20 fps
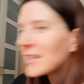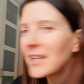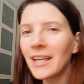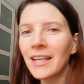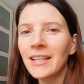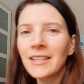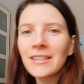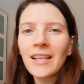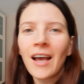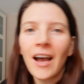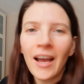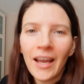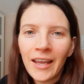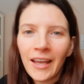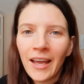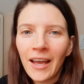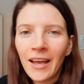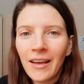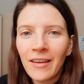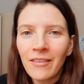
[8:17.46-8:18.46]
things. I
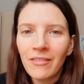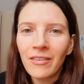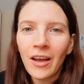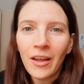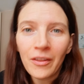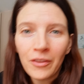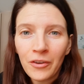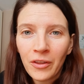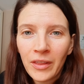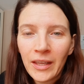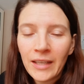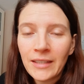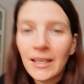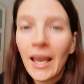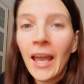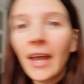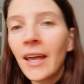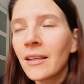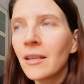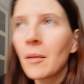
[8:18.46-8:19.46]
have other things.
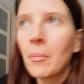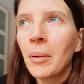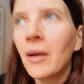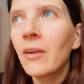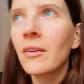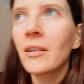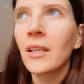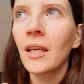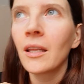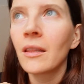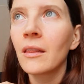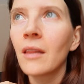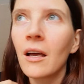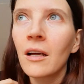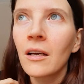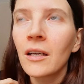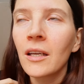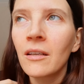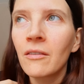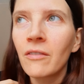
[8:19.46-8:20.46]
And apparently
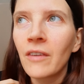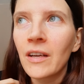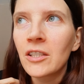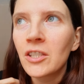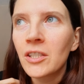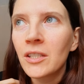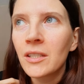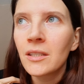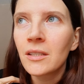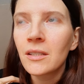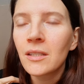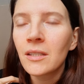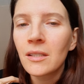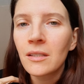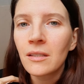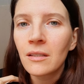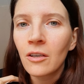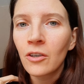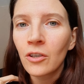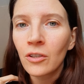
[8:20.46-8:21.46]
lung
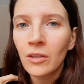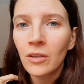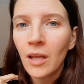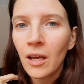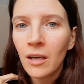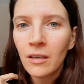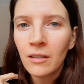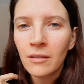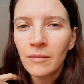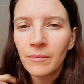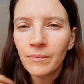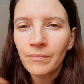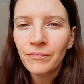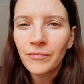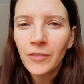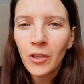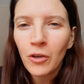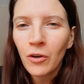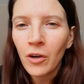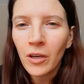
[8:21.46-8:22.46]
infections or lung
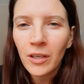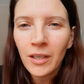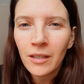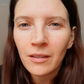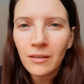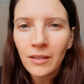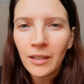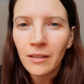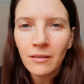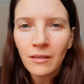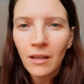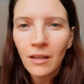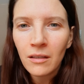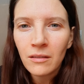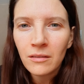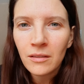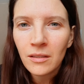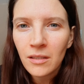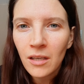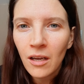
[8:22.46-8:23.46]
chronic like
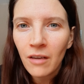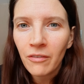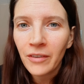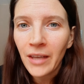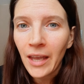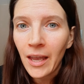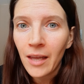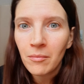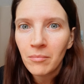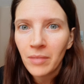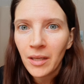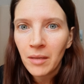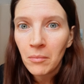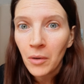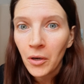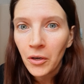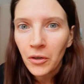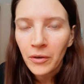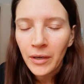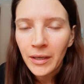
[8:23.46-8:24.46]
lung stuff can be
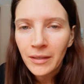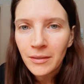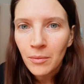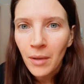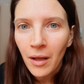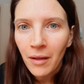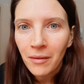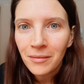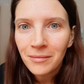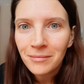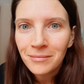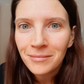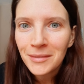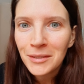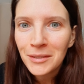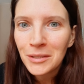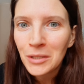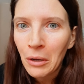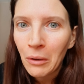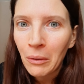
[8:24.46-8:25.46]
mercury as well.
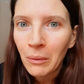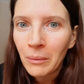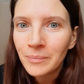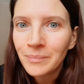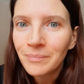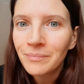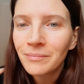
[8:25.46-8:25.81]
So